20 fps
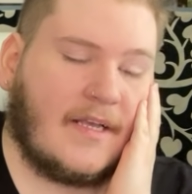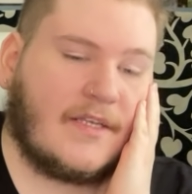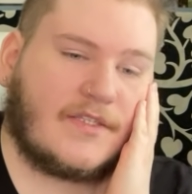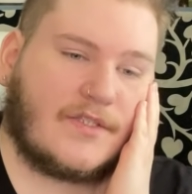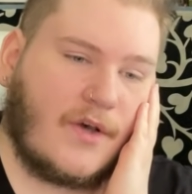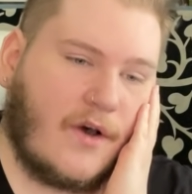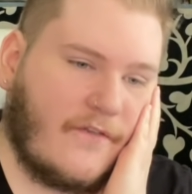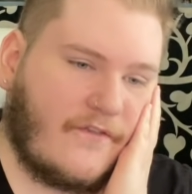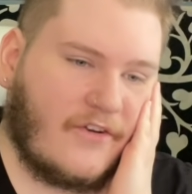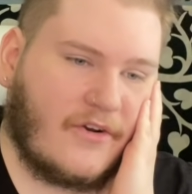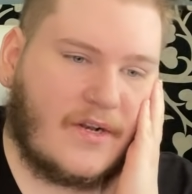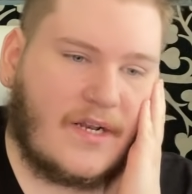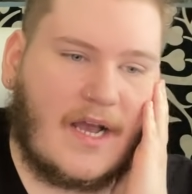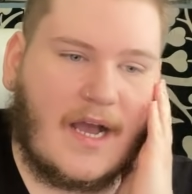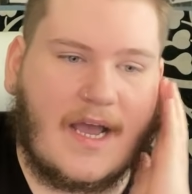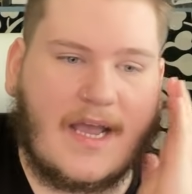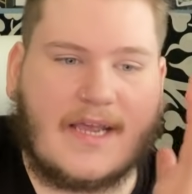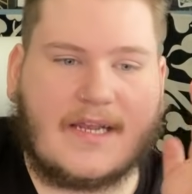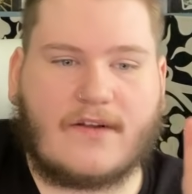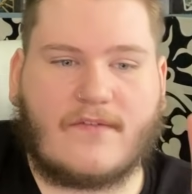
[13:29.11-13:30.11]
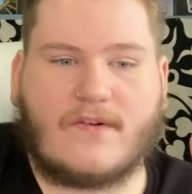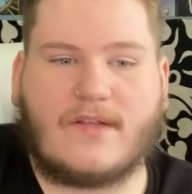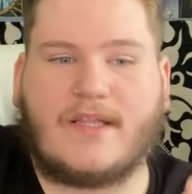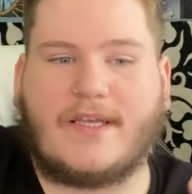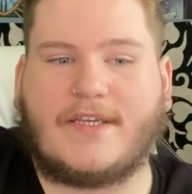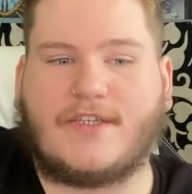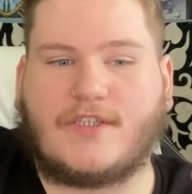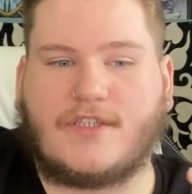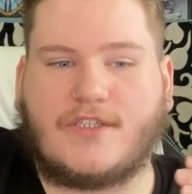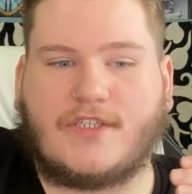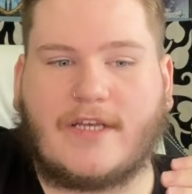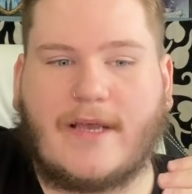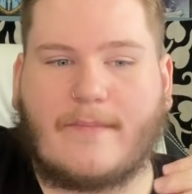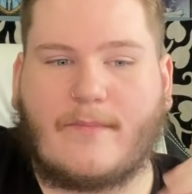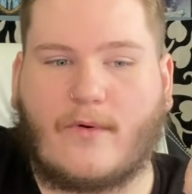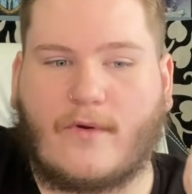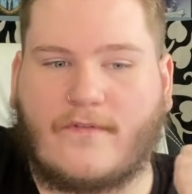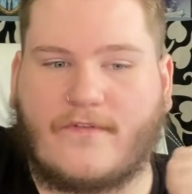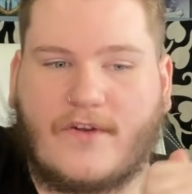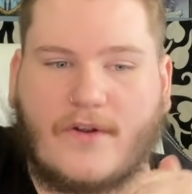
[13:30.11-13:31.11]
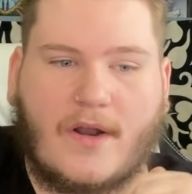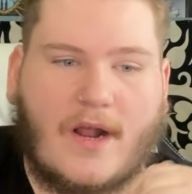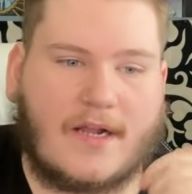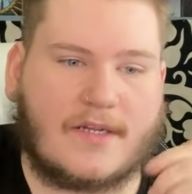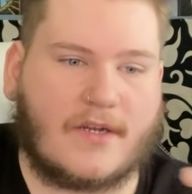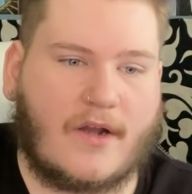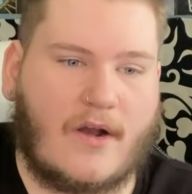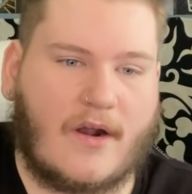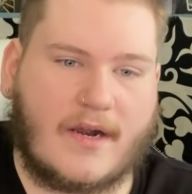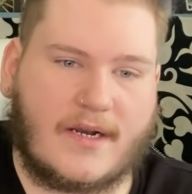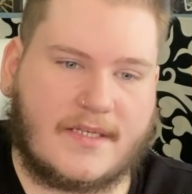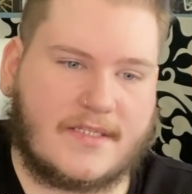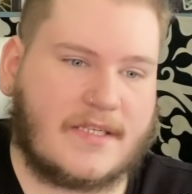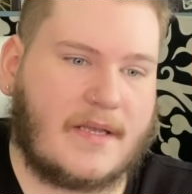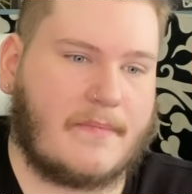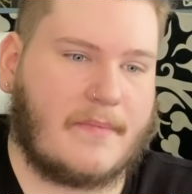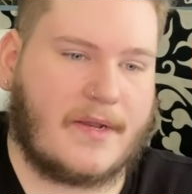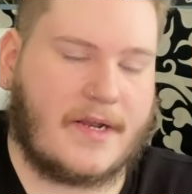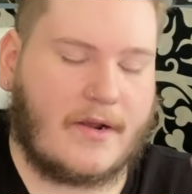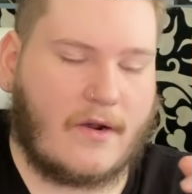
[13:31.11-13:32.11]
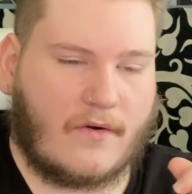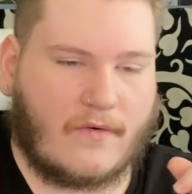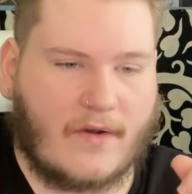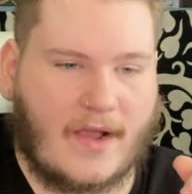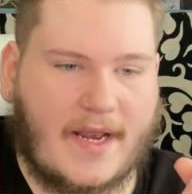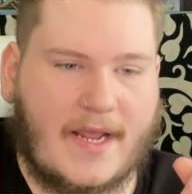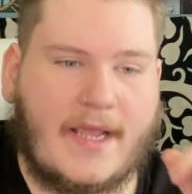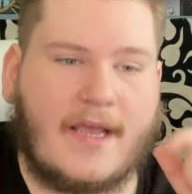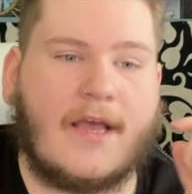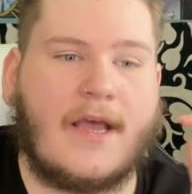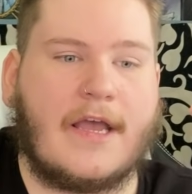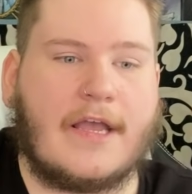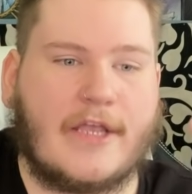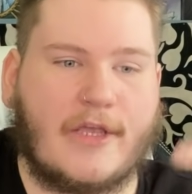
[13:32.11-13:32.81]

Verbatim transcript: So if you're not in a relationship or if you're not talking to somebody already,